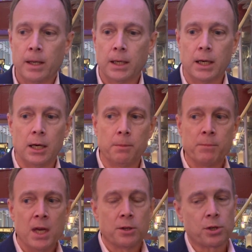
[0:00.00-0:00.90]
Um,
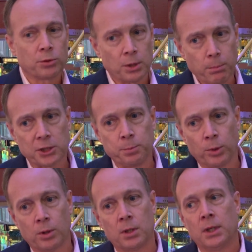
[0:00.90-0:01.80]
so it's a much
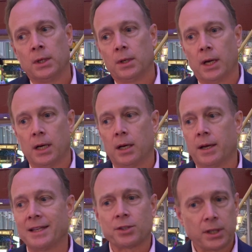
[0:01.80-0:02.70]
more uh,
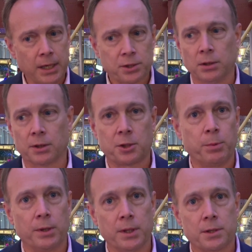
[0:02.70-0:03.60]
educational
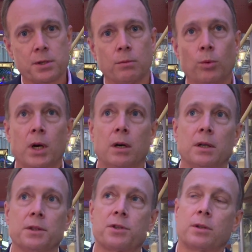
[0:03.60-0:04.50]
experience,
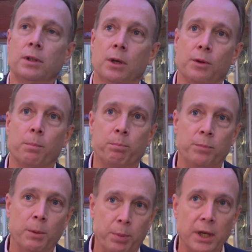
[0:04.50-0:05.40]
whereas you know the,
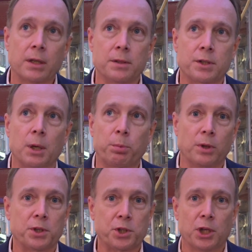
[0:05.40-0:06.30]
the big
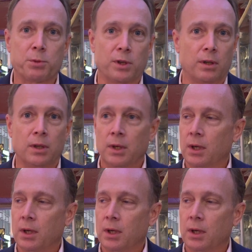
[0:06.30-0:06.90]
contemporary ships are